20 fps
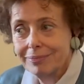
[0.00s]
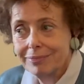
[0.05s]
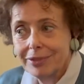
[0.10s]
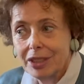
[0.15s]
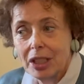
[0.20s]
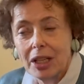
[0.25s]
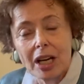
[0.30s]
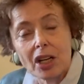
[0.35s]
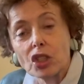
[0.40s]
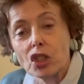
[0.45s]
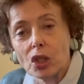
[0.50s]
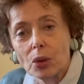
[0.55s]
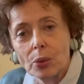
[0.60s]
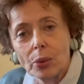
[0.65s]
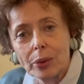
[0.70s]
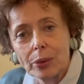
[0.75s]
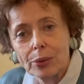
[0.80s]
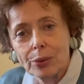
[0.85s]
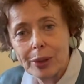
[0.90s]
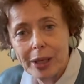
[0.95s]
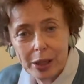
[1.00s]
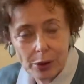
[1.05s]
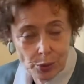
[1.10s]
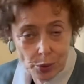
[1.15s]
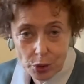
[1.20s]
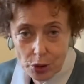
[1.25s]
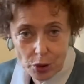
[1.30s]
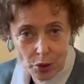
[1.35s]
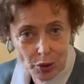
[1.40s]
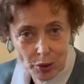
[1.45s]
the culture where I
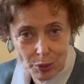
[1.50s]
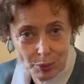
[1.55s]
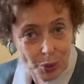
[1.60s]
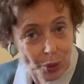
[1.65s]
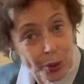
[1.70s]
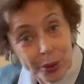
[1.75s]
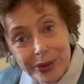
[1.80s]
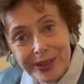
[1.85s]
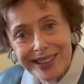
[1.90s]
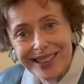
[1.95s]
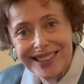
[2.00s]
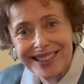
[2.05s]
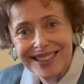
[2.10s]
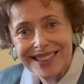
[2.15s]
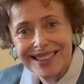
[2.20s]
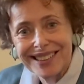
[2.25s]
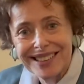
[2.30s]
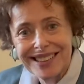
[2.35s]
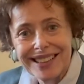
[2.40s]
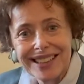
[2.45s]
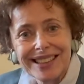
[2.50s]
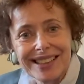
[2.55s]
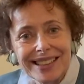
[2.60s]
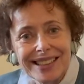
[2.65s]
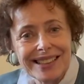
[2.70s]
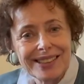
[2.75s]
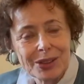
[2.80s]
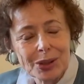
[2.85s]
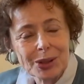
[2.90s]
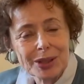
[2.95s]
was born
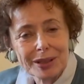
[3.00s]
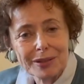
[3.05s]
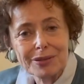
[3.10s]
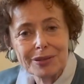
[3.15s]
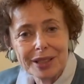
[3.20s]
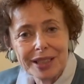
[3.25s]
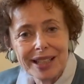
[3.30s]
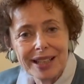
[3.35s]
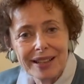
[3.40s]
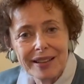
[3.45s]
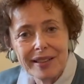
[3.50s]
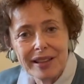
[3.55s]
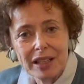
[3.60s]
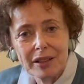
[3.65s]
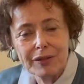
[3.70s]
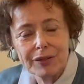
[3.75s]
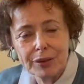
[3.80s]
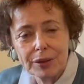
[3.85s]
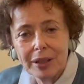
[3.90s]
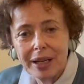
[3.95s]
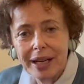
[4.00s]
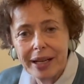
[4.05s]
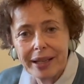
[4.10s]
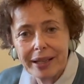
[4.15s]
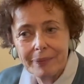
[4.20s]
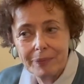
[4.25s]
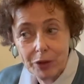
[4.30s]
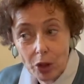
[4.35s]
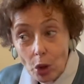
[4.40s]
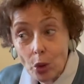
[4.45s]
in North Africa, therefore
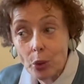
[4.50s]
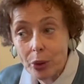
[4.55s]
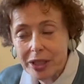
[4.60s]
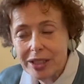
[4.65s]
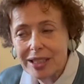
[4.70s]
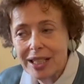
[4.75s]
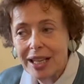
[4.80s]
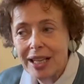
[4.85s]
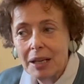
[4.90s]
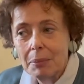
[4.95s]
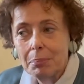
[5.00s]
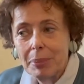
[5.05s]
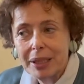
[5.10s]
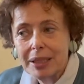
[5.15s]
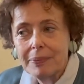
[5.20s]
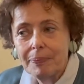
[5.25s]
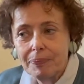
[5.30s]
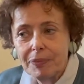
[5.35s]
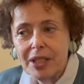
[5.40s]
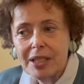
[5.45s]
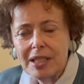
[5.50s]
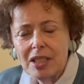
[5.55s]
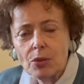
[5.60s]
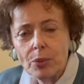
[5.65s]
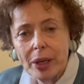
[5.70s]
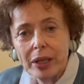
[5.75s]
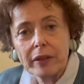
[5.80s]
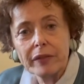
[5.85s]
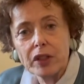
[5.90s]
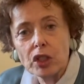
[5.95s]
I know it. But this is
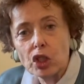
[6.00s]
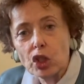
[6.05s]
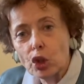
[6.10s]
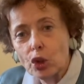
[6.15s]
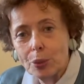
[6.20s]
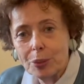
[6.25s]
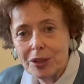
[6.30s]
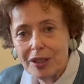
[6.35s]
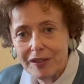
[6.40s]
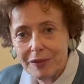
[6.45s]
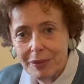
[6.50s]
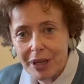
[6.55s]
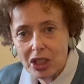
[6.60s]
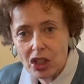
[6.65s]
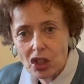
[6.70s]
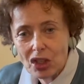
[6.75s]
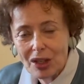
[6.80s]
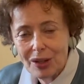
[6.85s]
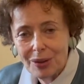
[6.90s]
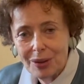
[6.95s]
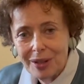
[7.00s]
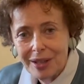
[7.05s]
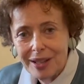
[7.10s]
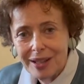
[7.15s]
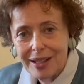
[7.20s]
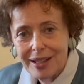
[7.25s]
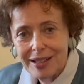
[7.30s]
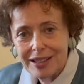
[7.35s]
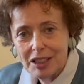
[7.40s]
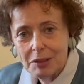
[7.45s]
one of the scoops of my show.
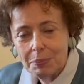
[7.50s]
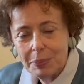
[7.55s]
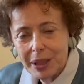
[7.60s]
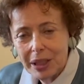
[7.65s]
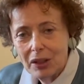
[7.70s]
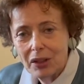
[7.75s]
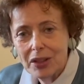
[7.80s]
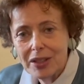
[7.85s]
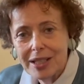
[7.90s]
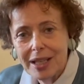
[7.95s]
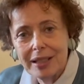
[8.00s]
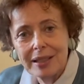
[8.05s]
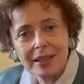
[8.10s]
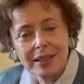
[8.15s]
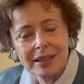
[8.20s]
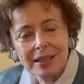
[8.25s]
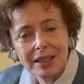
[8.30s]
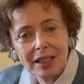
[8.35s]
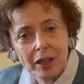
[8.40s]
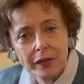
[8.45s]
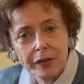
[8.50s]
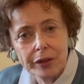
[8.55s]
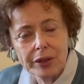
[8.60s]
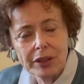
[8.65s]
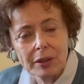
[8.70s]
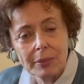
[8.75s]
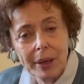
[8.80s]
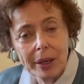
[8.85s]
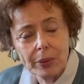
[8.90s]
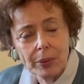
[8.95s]
It's because I discovered
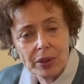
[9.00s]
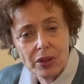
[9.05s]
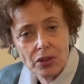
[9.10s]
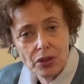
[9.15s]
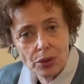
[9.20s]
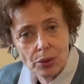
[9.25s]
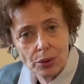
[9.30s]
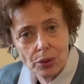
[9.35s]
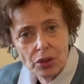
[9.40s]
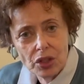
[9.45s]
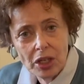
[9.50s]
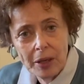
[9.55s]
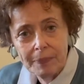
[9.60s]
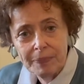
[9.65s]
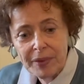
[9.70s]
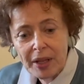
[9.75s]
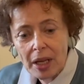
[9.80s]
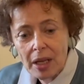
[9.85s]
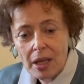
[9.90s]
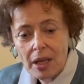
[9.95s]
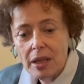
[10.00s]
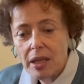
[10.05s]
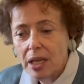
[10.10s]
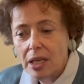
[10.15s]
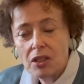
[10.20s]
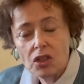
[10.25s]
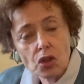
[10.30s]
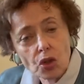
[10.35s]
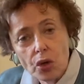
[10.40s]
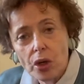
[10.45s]
in my research the
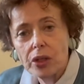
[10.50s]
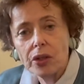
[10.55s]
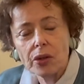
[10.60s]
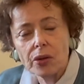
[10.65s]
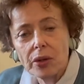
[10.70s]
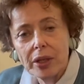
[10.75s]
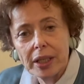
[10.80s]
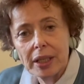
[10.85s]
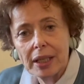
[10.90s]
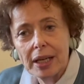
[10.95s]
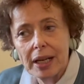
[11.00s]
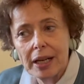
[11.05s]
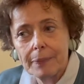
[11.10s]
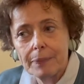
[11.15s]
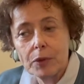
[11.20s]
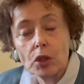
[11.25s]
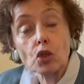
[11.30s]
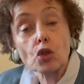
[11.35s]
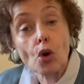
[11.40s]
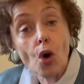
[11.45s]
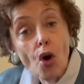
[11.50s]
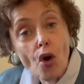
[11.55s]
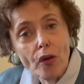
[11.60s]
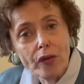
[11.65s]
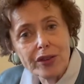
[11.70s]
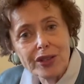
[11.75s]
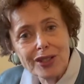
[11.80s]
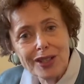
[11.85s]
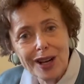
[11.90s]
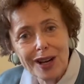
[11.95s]
extraordinary
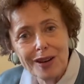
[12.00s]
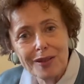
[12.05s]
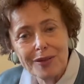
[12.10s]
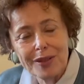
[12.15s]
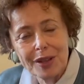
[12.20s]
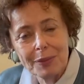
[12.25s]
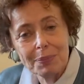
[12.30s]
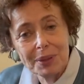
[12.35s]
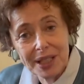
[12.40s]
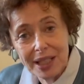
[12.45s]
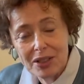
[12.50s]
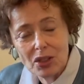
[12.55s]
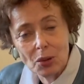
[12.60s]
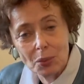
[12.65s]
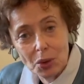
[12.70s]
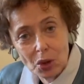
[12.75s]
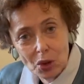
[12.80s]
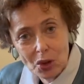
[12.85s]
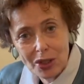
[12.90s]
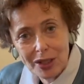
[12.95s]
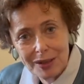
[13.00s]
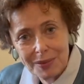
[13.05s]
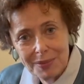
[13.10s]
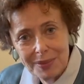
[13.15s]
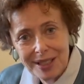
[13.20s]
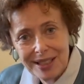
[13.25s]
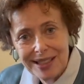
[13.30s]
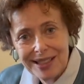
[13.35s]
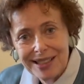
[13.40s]
troves of the Picasso Museum,